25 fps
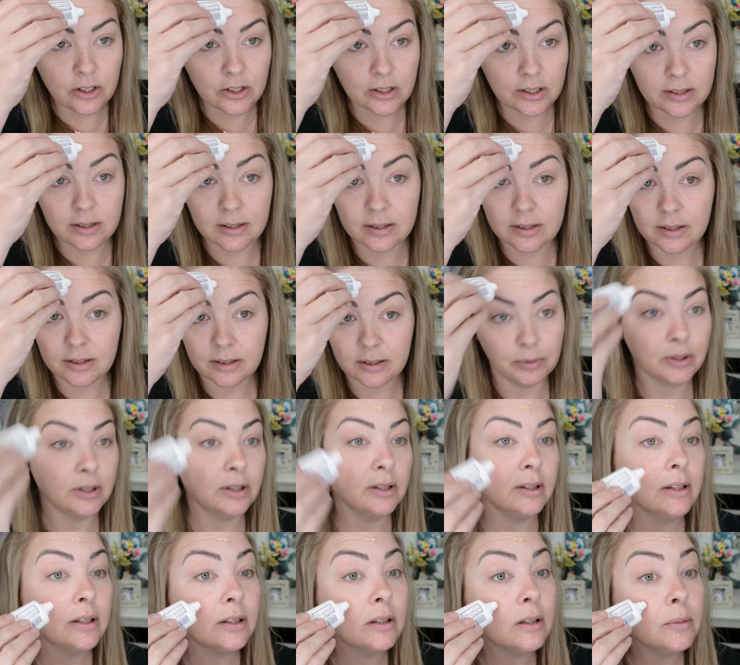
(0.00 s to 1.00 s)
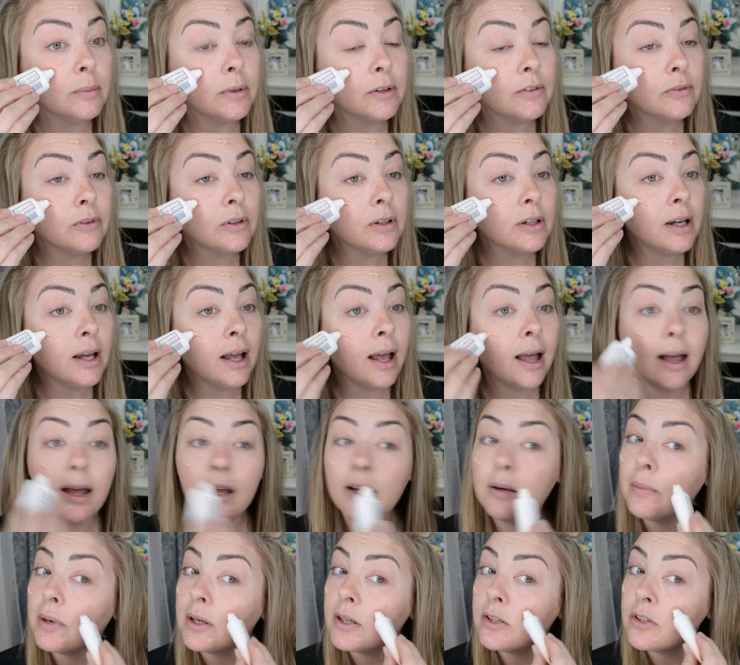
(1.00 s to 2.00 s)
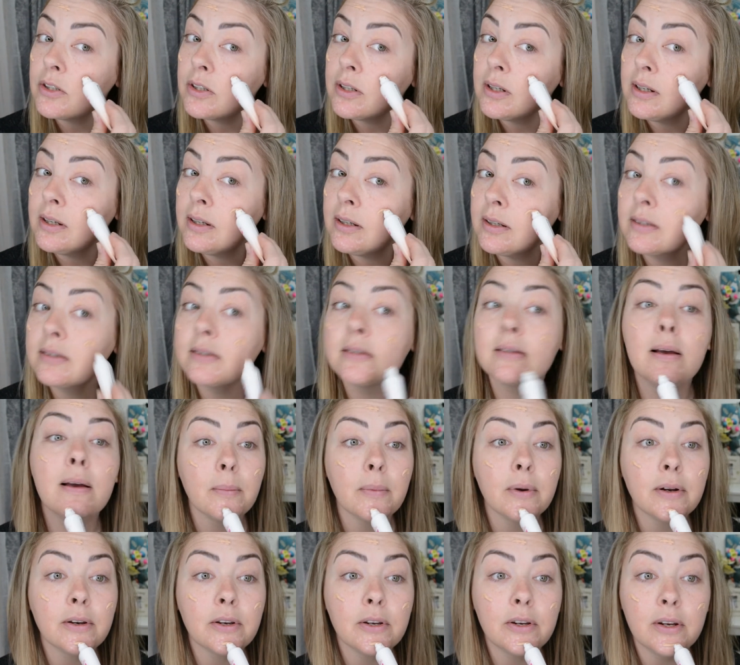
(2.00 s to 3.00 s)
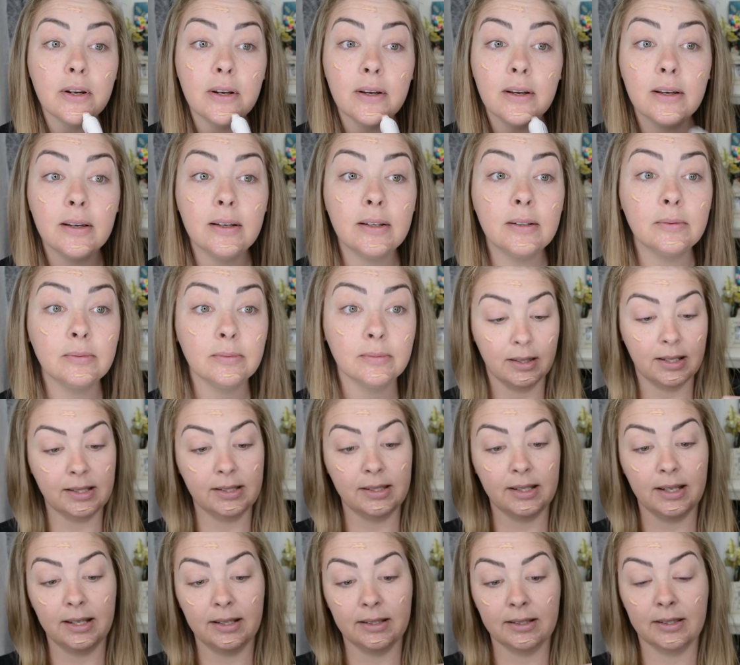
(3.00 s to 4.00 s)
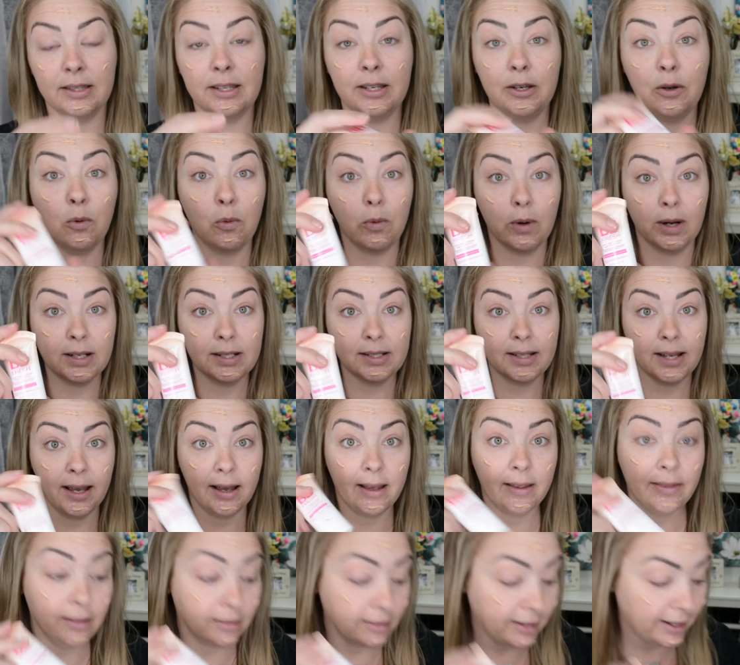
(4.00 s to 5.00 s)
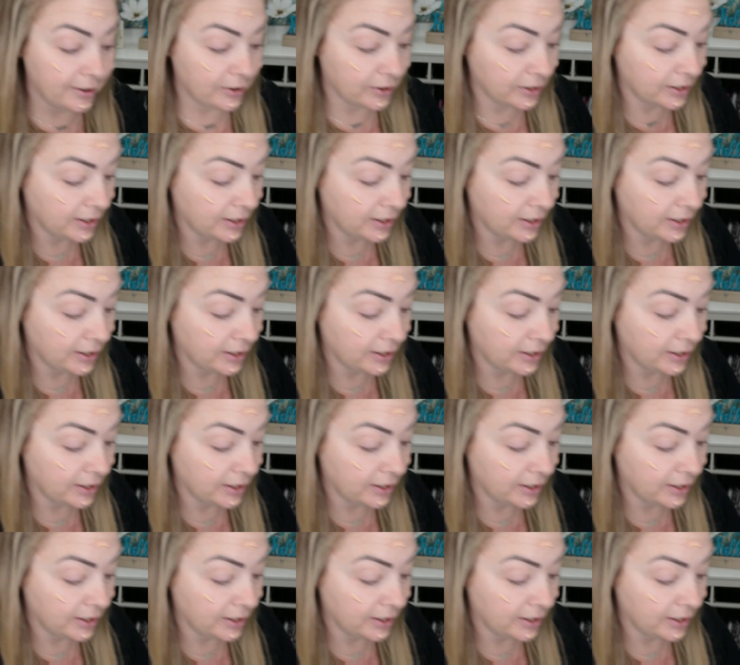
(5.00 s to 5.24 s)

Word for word: just put a little on my forehead, my cheeks, my chin. This is the 110, the lighter